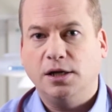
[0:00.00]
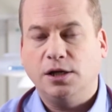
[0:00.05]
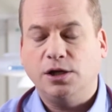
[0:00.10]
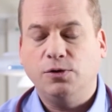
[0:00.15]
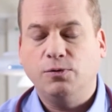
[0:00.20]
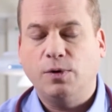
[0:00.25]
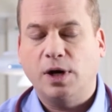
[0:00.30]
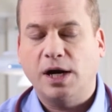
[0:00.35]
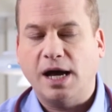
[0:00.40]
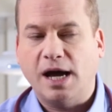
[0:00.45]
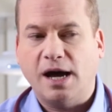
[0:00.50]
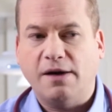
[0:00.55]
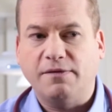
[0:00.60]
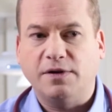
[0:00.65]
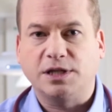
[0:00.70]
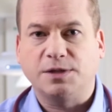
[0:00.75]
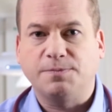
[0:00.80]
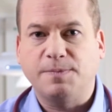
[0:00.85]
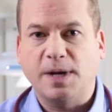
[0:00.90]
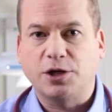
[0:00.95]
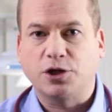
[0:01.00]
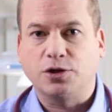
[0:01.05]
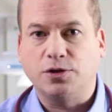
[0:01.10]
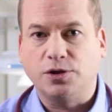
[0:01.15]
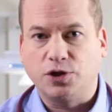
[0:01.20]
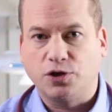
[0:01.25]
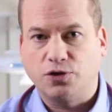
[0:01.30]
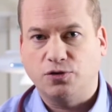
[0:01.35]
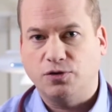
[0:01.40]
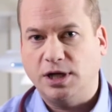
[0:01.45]
you want to have a special
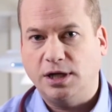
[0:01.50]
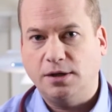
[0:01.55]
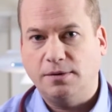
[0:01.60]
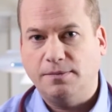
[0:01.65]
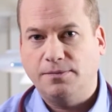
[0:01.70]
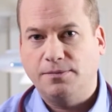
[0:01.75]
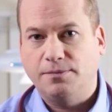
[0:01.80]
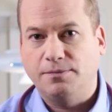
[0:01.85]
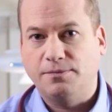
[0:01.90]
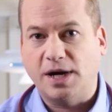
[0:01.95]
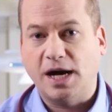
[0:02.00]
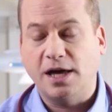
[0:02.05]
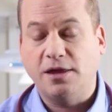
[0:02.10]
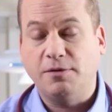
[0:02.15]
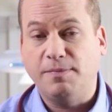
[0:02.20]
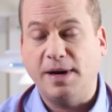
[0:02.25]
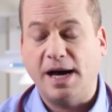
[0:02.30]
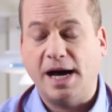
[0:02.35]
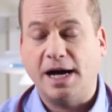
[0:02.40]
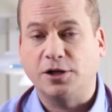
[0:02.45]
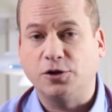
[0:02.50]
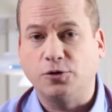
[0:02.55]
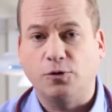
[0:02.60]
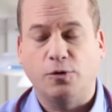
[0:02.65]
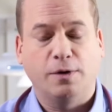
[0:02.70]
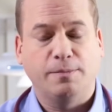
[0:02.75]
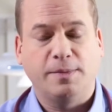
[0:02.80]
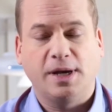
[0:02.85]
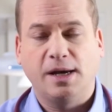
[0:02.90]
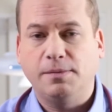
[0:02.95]
treat by the back
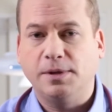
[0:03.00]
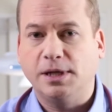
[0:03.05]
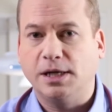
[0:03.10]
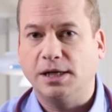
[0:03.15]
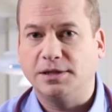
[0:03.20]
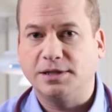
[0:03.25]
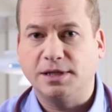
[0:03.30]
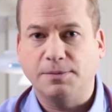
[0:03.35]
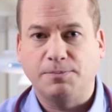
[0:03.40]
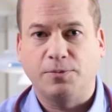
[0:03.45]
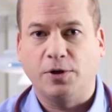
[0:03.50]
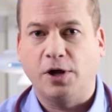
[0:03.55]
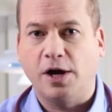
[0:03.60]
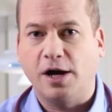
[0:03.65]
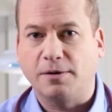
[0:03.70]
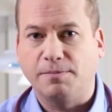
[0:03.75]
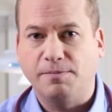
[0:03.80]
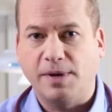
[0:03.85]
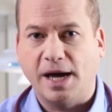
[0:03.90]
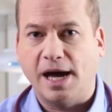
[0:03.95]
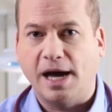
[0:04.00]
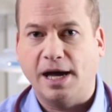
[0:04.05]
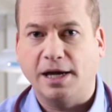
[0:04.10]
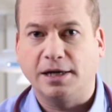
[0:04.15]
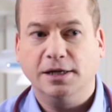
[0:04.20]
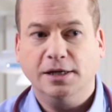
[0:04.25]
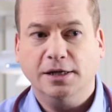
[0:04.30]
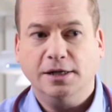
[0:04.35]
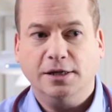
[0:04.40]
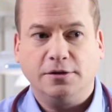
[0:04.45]
door, maybe in a Ziploc bag,